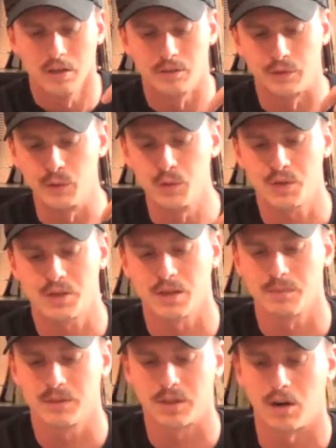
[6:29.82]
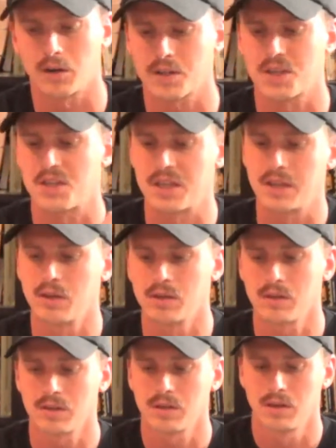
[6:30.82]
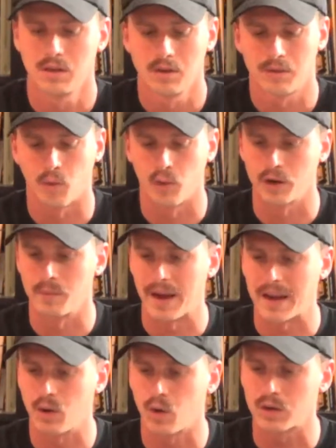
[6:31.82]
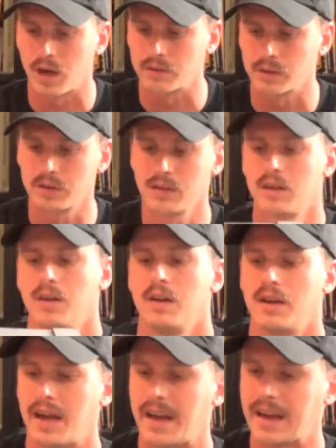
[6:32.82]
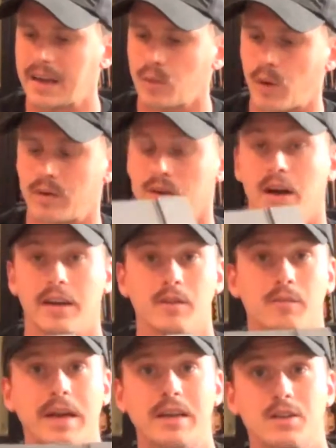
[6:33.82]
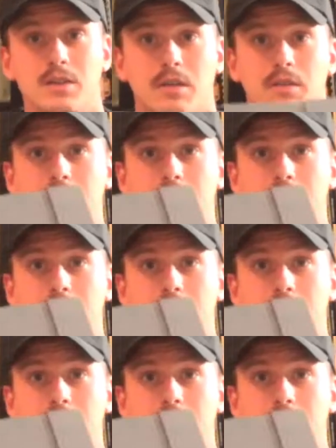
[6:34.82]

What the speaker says: Do some dark steel for your manhole cover and whatever kind of maintenance cover